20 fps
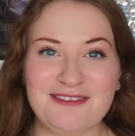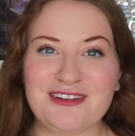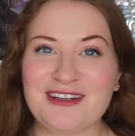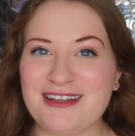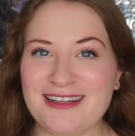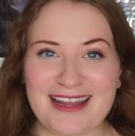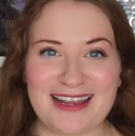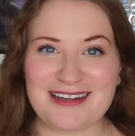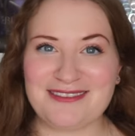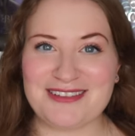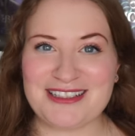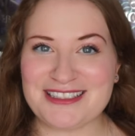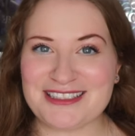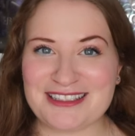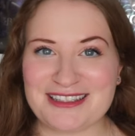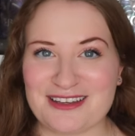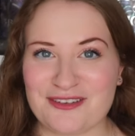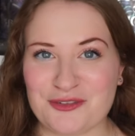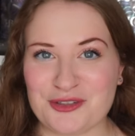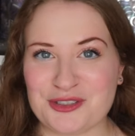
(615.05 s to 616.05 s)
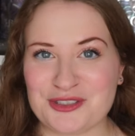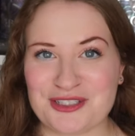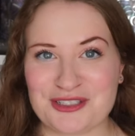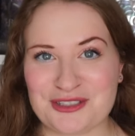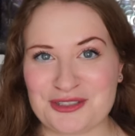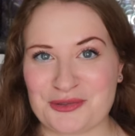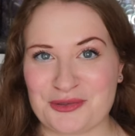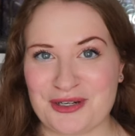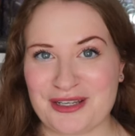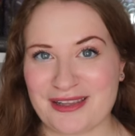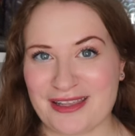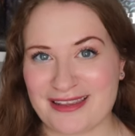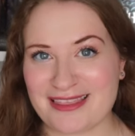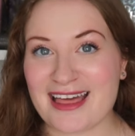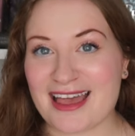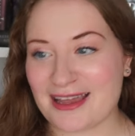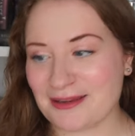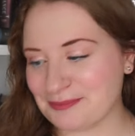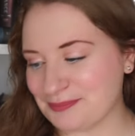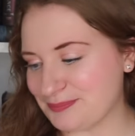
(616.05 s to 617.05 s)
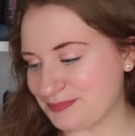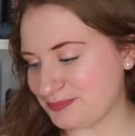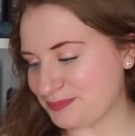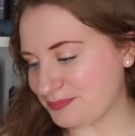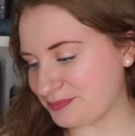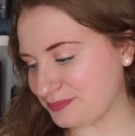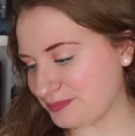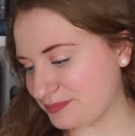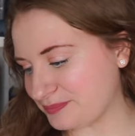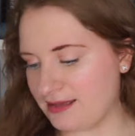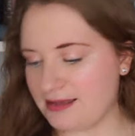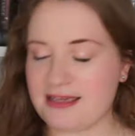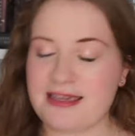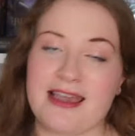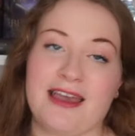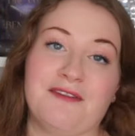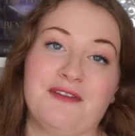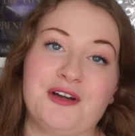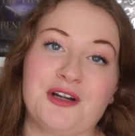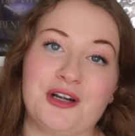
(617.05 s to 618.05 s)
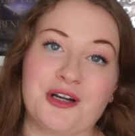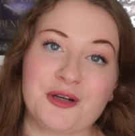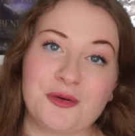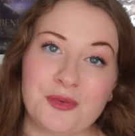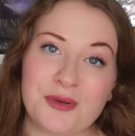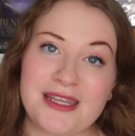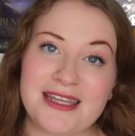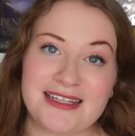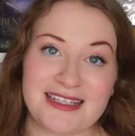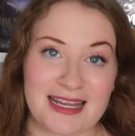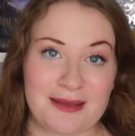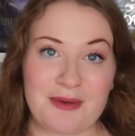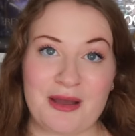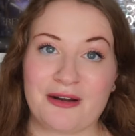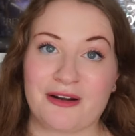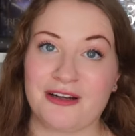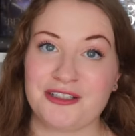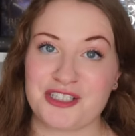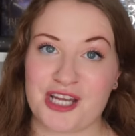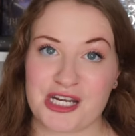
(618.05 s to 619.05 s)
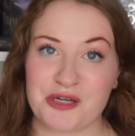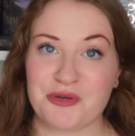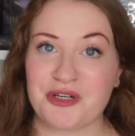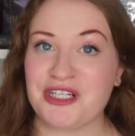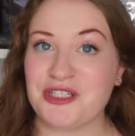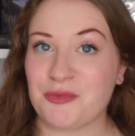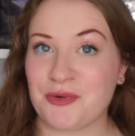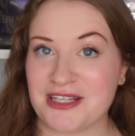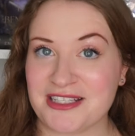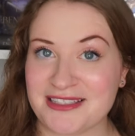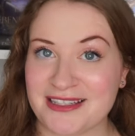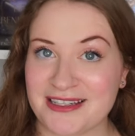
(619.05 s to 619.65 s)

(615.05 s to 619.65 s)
enemies to lovers story like that. The Ever Queen came out on January